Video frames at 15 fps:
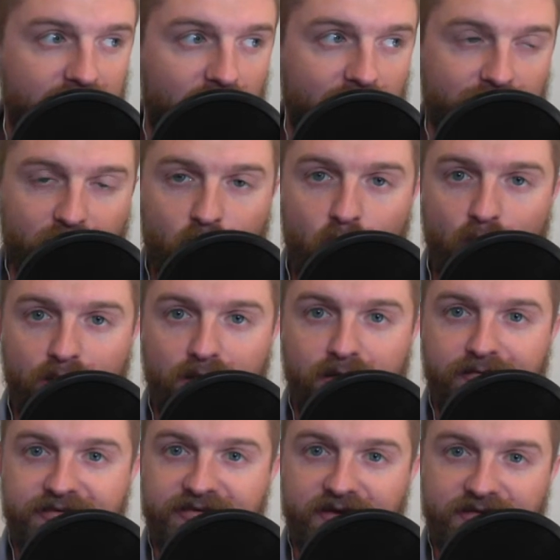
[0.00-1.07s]
on the corner
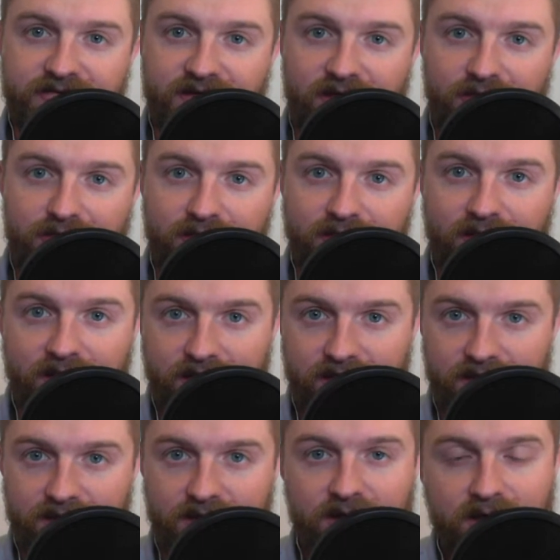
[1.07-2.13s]
of 16th and
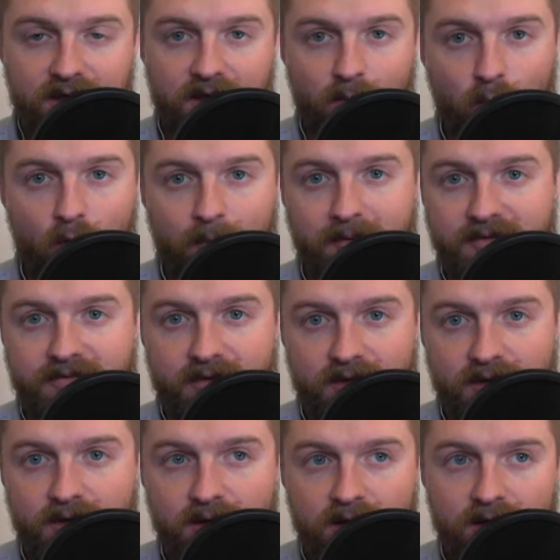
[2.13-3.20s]
Lincoln in
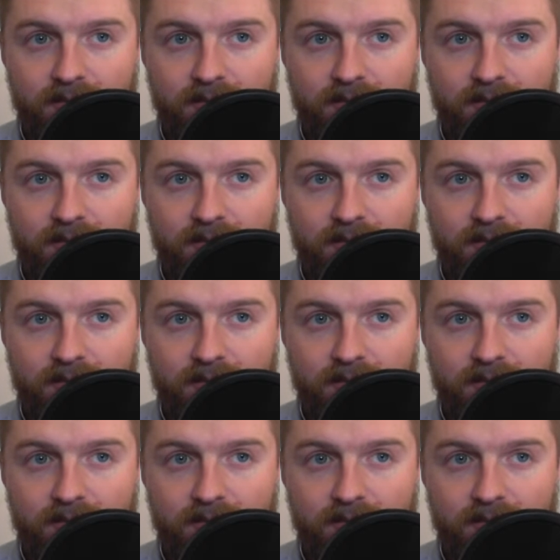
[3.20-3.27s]
Wilmington,